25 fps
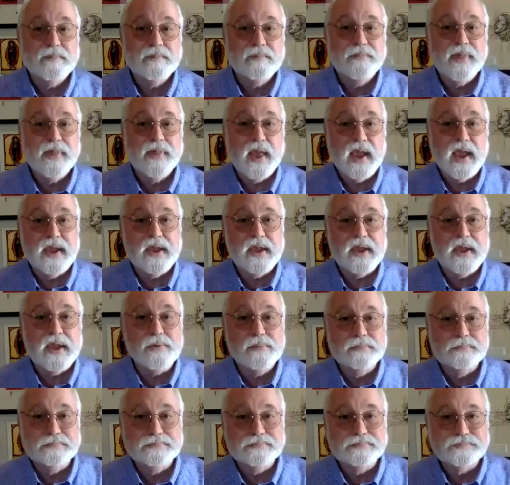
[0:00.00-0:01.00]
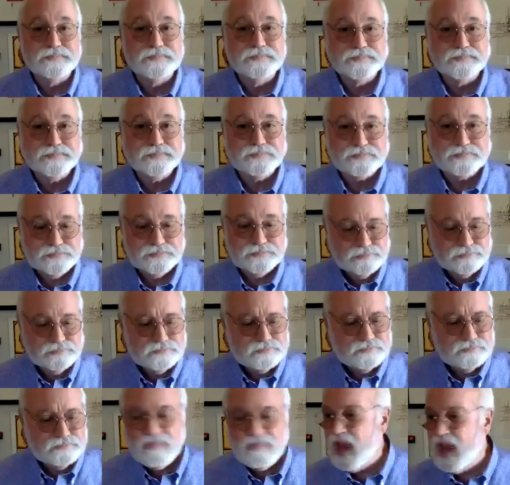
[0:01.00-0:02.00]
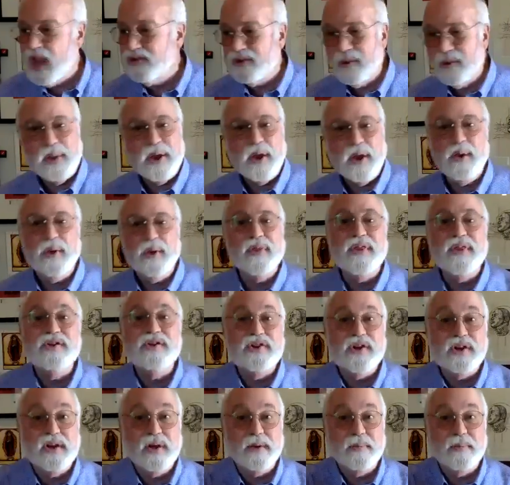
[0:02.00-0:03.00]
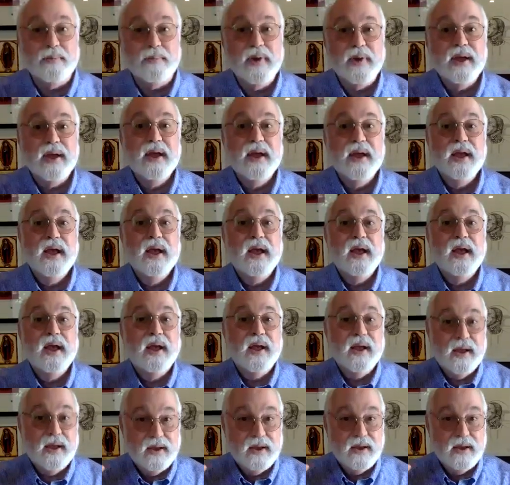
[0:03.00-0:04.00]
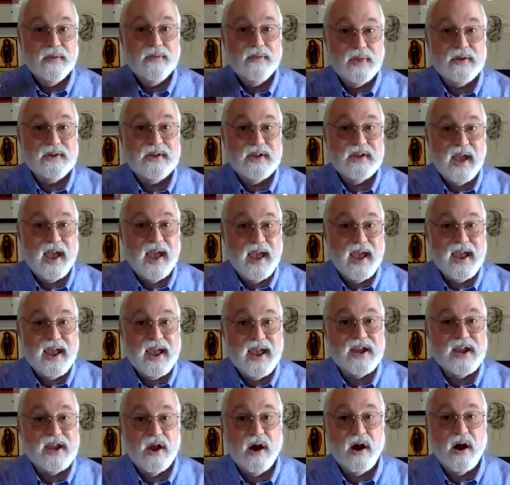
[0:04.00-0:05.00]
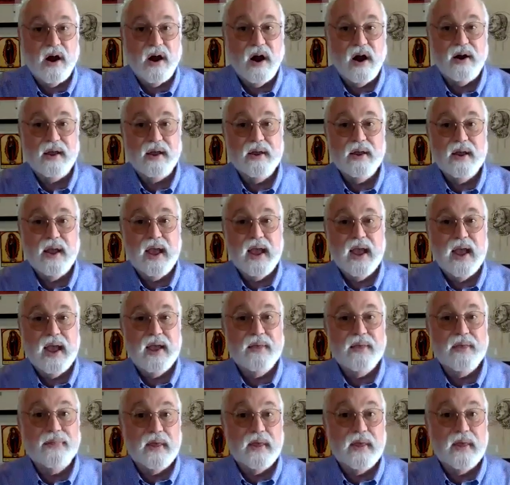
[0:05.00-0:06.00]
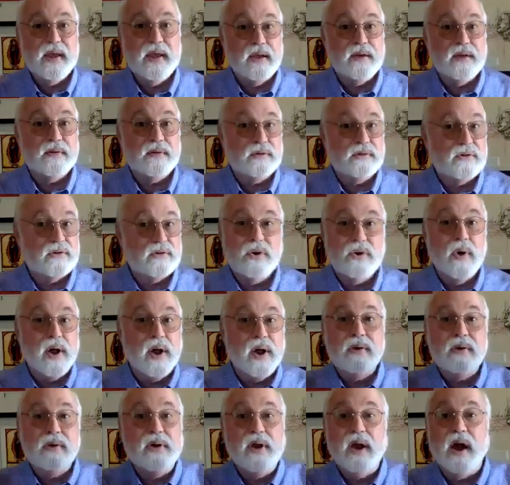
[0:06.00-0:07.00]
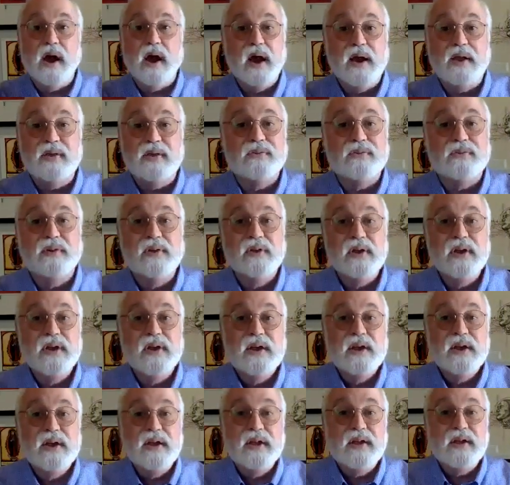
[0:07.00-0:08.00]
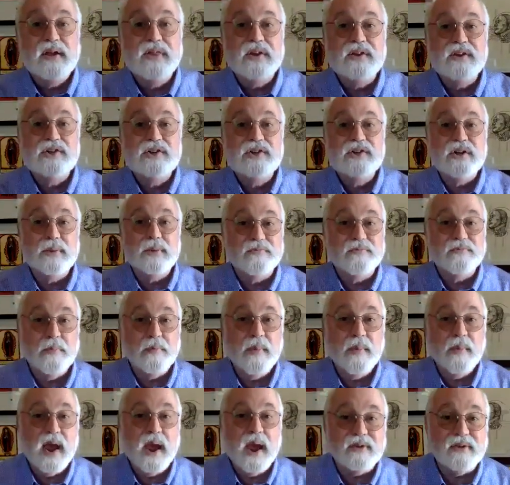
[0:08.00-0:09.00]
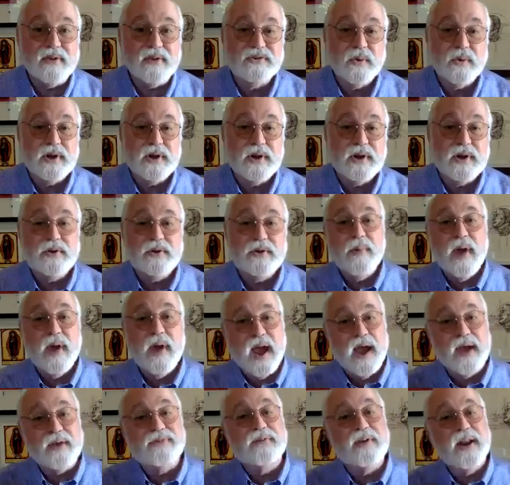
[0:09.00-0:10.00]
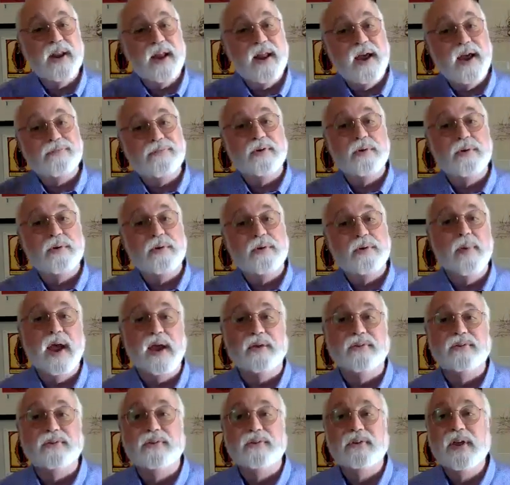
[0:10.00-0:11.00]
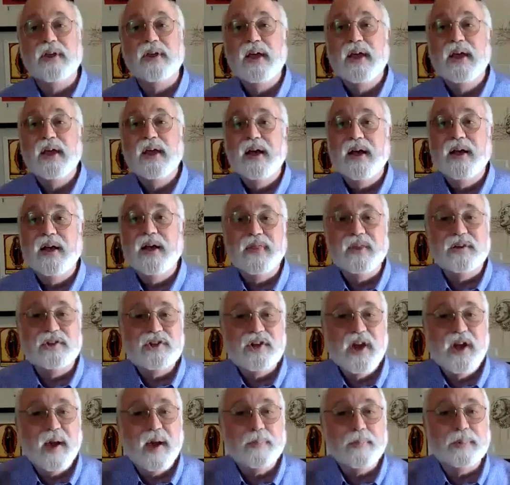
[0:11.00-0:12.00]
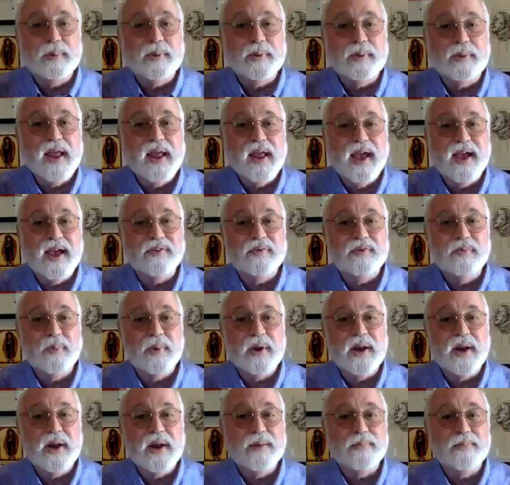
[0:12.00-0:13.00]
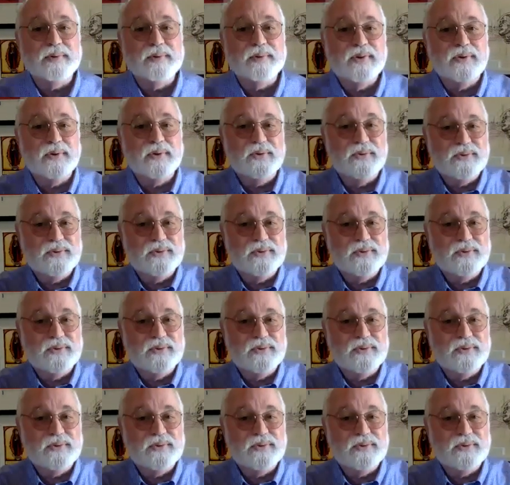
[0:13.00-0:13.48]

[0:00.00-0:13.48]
Thank you. So we go to the gym, the A yard, and they get 200 guys in the gym for mass. So I do mass, and after mass, the chaplain has been able to